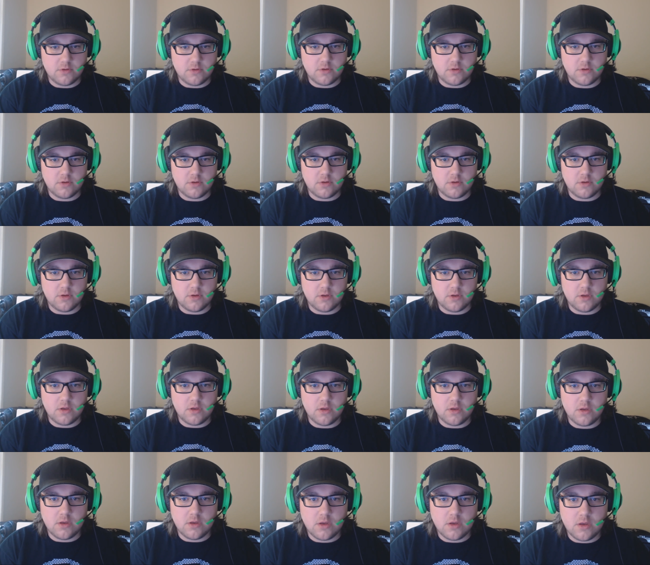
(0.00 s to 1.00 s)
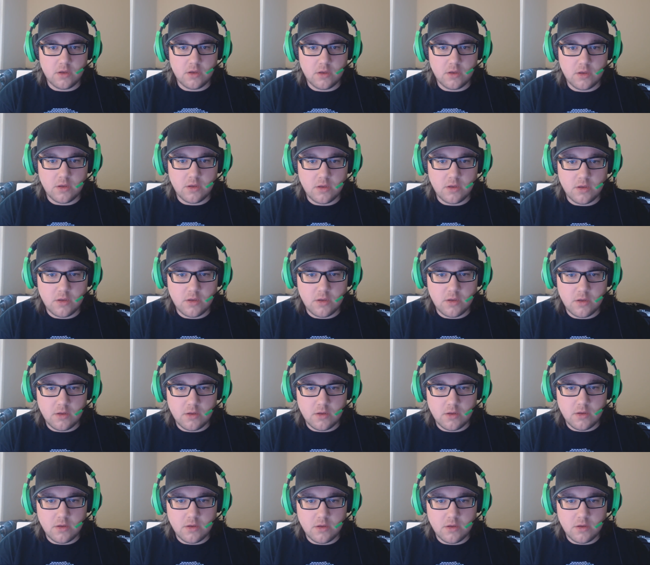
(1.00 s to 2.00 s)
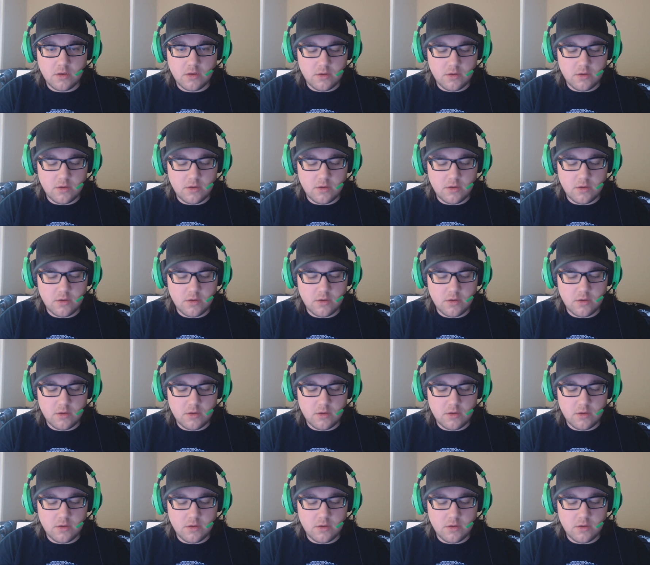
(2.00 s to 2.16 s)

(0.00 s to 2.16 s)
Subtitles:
(no one is talking)